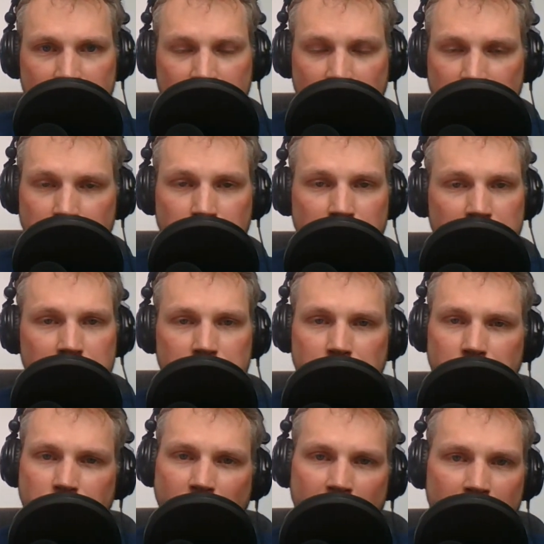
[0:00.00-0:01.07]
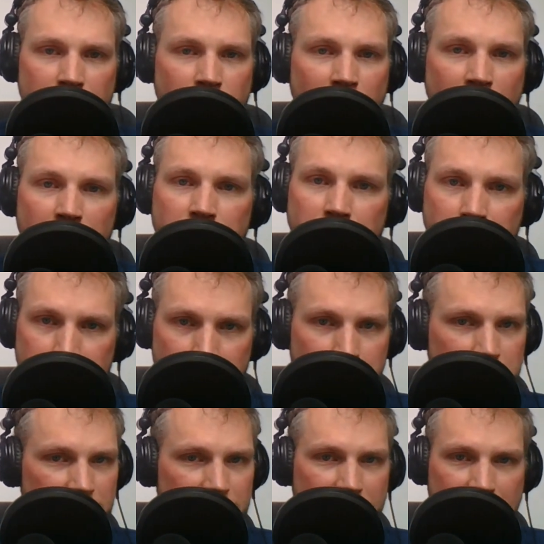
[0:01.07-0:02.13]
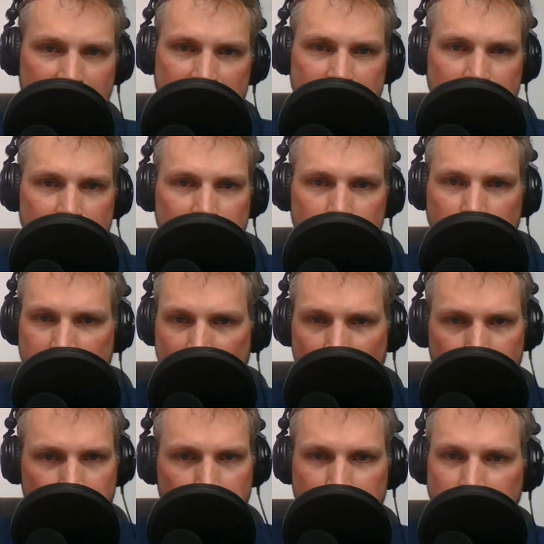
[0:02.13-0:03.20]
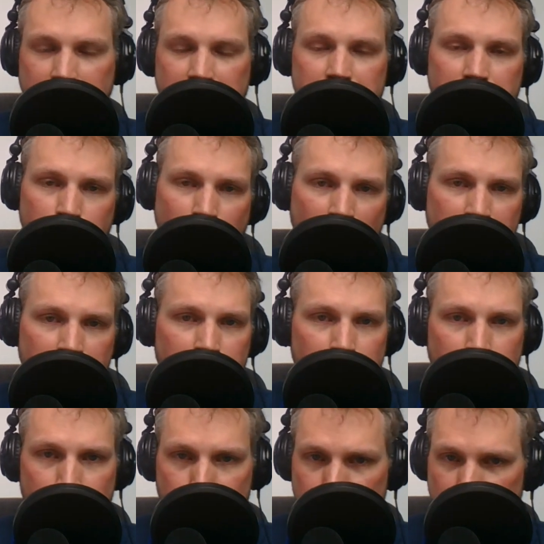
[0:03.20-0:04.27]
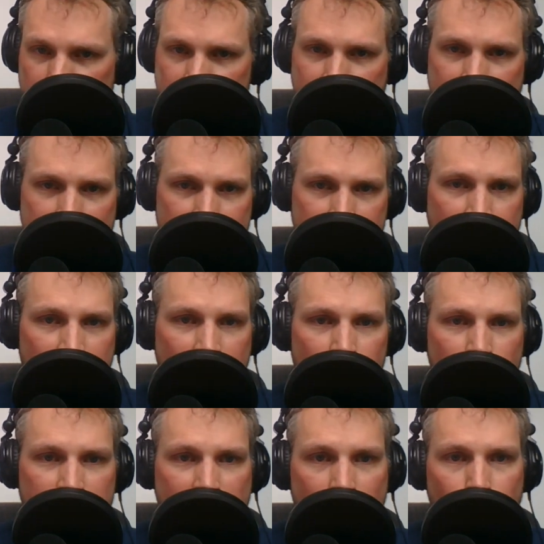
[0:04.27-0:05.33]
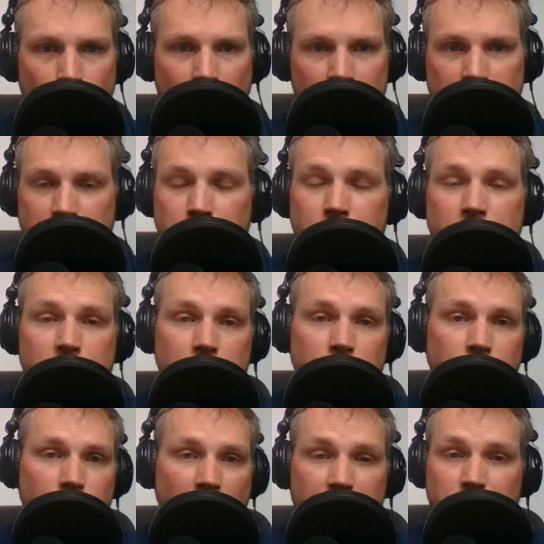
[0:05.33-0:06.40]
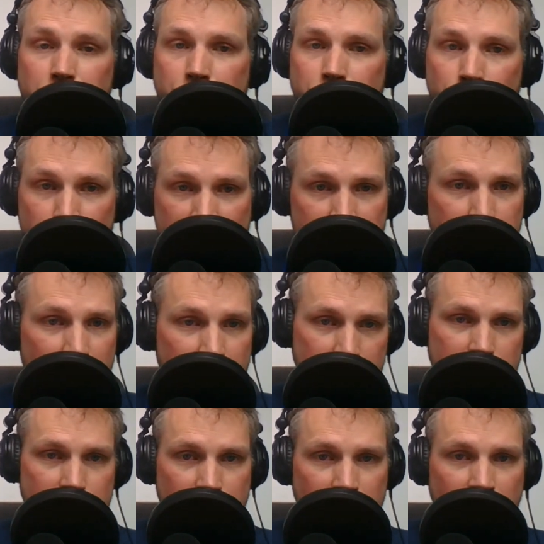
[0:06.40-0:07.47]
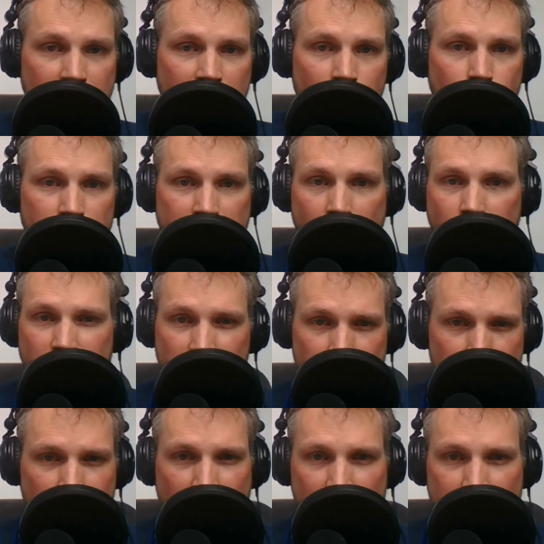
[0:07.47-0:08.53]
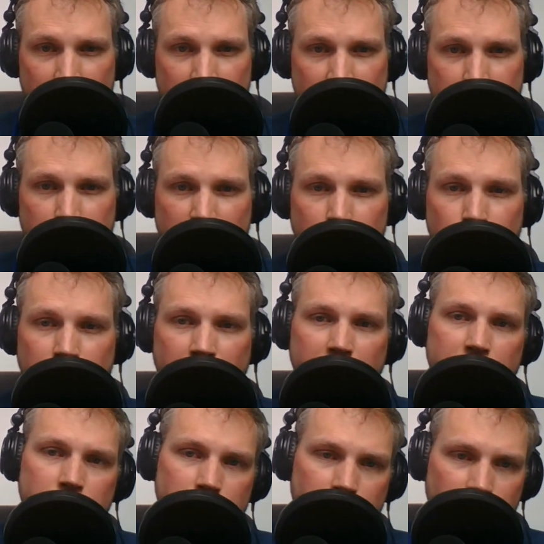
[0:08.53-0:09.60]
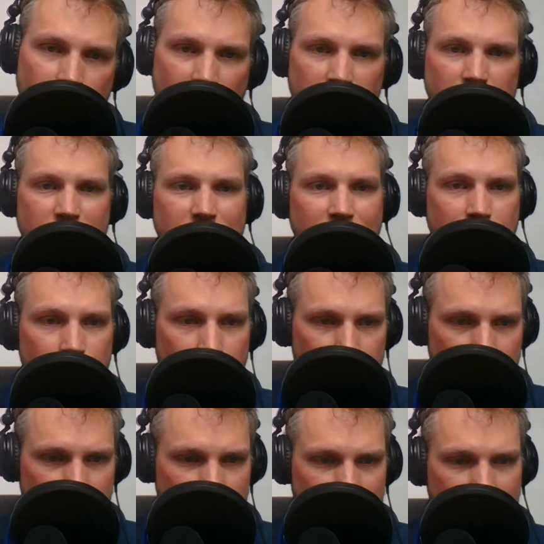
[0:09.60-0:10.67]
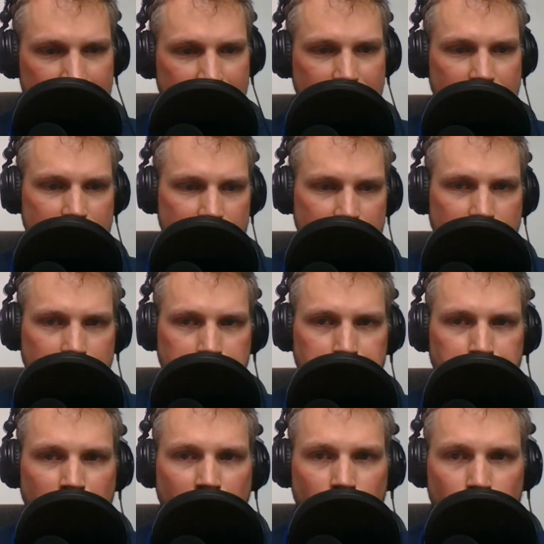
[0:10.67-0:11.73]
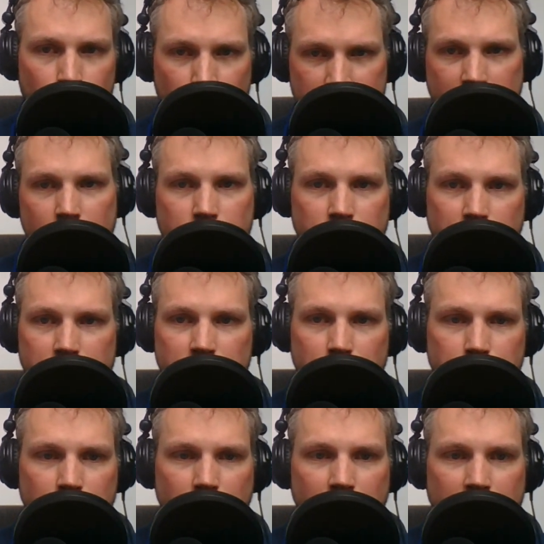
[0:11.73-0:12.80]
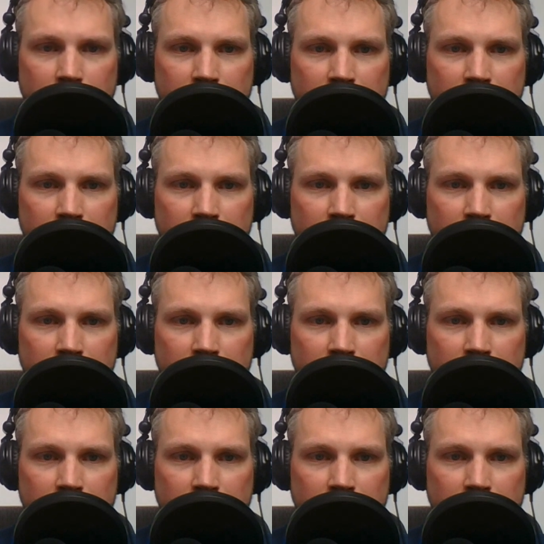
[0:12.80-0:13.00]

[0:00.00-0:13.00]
You can survive for 30 days without food. You can survive for 3 days without water. You can survive for 3 minutes without air or oxygen, but you can't survive a single second without nerve supply.